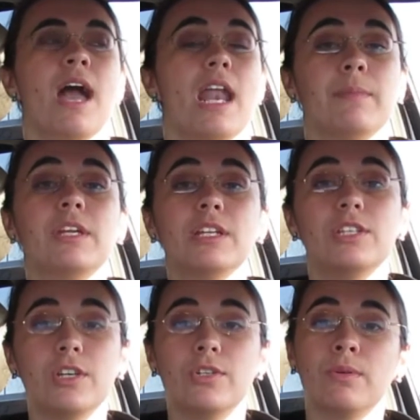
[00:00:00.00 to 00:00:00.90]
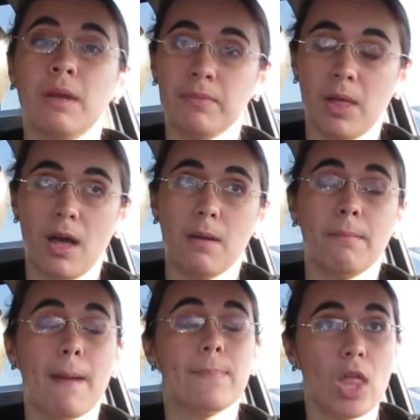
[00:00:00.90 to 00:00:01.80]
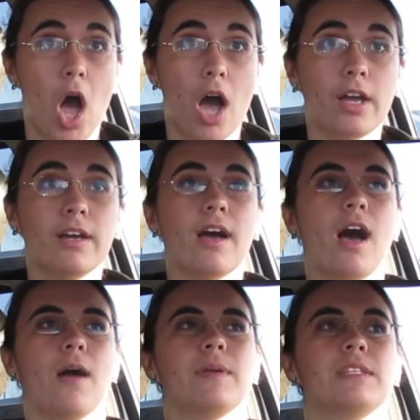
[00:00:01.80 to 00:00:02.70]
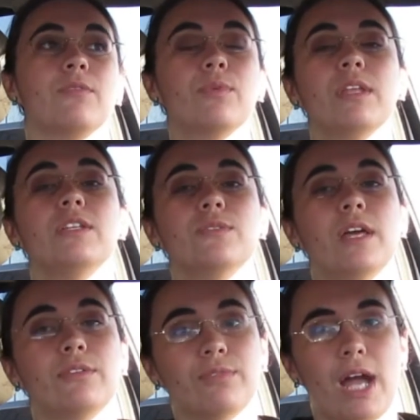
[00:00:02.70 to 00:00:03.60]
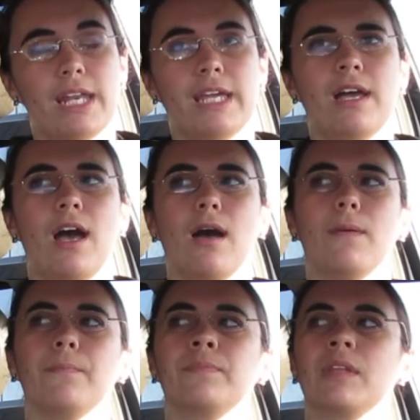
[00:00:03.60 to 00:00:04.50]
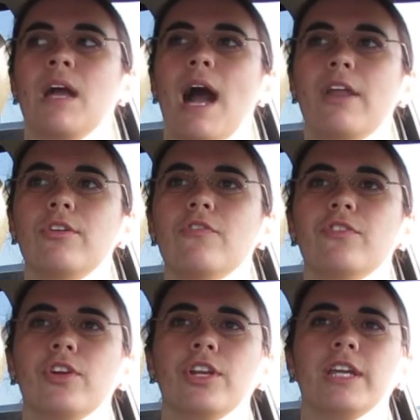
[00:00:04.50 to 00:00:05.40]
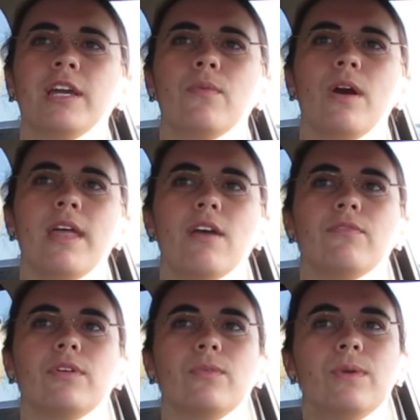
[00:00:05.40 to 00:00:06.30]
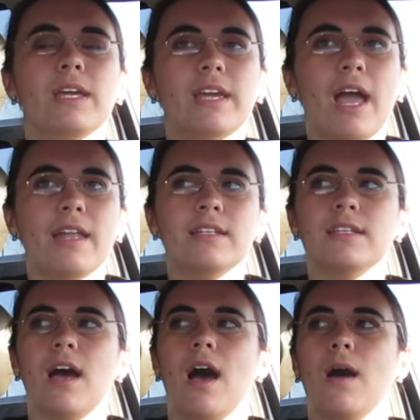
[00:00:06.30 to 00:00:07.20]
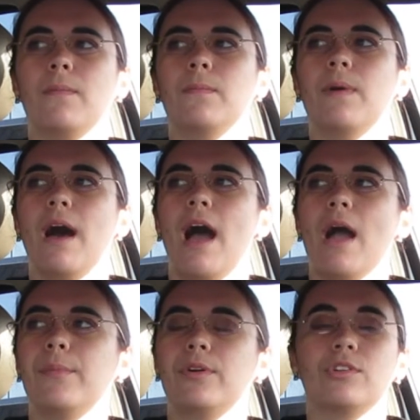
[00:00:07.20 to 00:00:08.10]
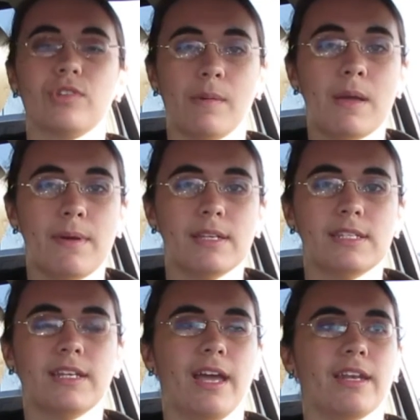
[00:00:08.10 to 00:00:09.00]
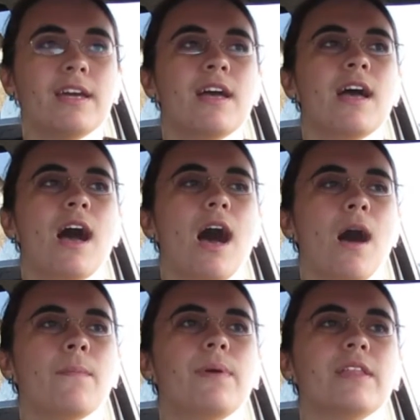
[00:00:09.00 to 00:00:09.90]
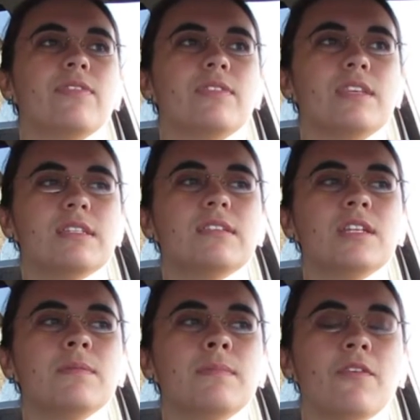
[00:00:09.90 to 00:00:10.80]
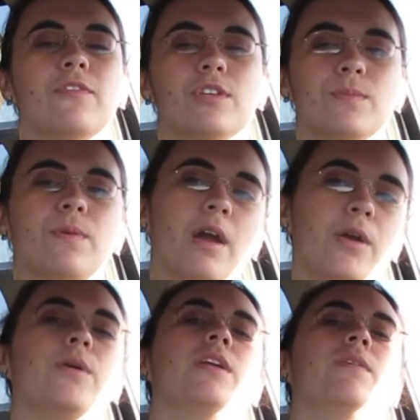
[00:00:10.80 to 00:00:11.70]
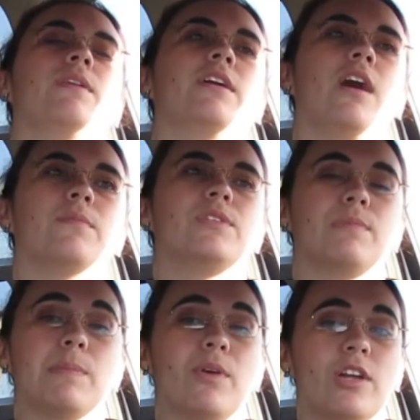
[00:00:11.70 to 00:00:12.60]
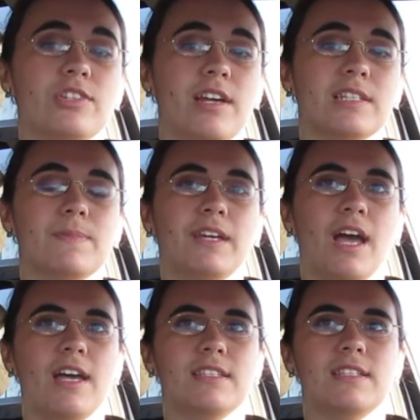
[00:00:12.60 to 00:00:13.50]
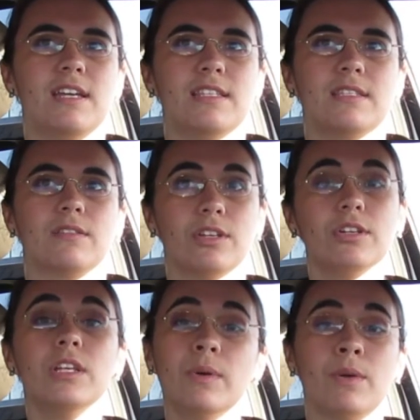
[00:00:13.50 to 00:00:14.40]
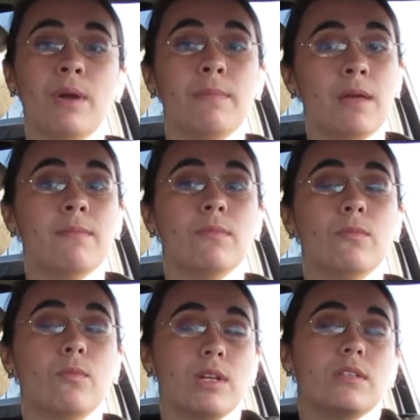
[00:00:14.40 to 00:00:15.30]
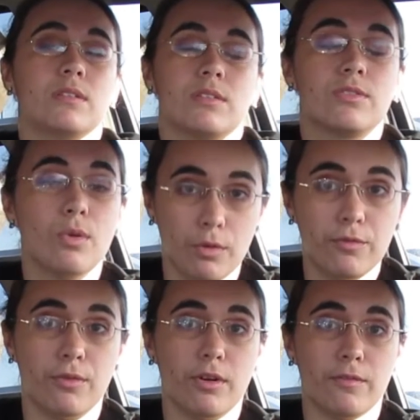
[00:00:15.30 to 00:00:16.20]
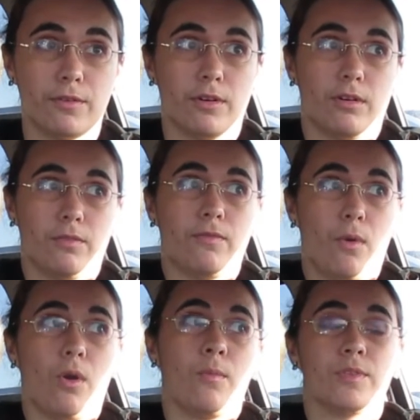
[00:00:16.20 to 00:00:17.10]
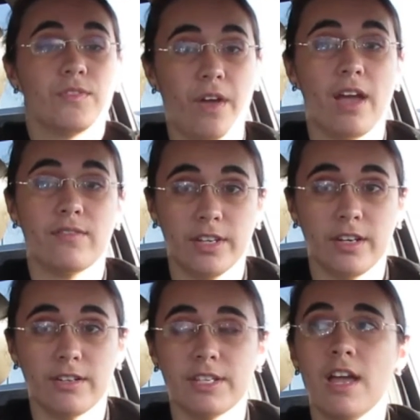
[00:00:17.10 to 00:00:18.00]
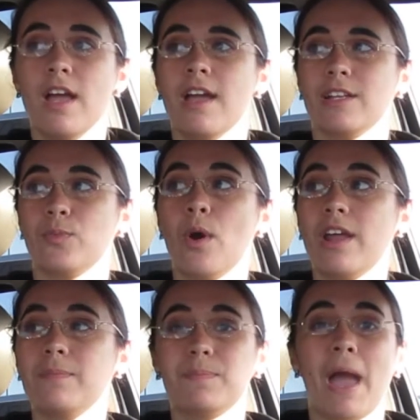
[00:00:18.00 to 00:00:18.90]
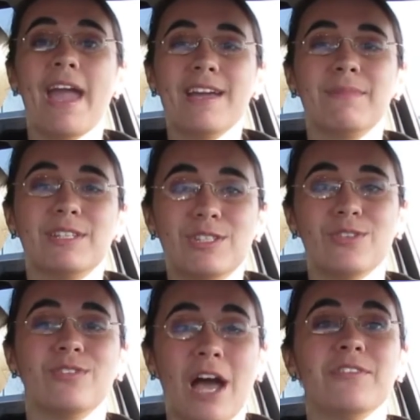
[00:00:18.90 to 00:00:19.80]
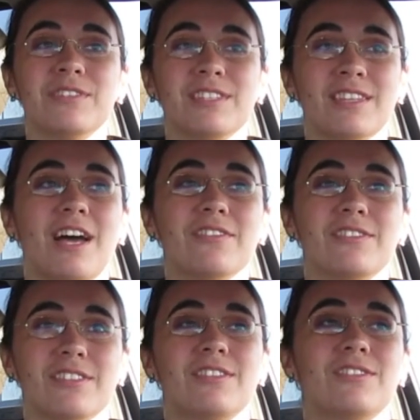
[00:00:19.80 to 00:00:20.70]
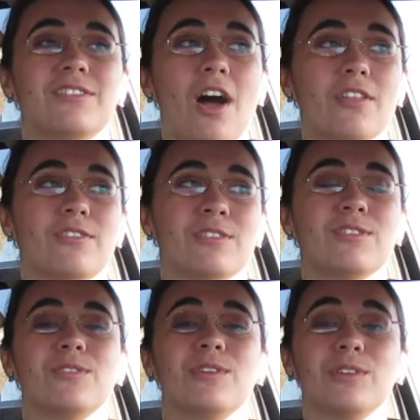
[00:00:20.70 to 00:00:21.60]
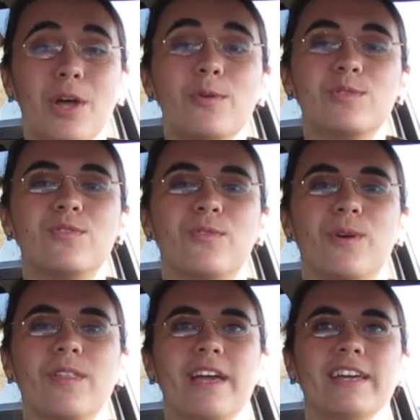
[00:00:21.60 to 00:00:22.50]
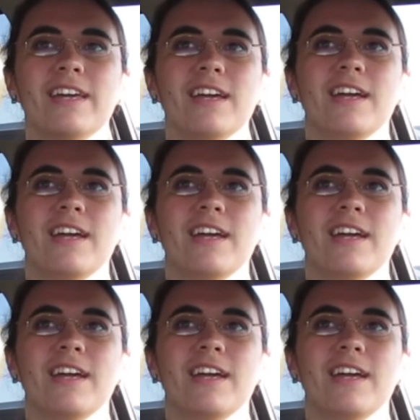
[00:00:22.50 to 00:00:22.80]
and I'm gonna continue doing my blog my blog because um, I really do like writing um, I don't know if we're gonna get one every weekend um, but I'm going to try my best again um, but this is gonna be my first priority when it comes to my projects because it's literally what I went my went to school for for for almost five years it's what I'm paying my stu thousands and thousands of dollars in student loans for like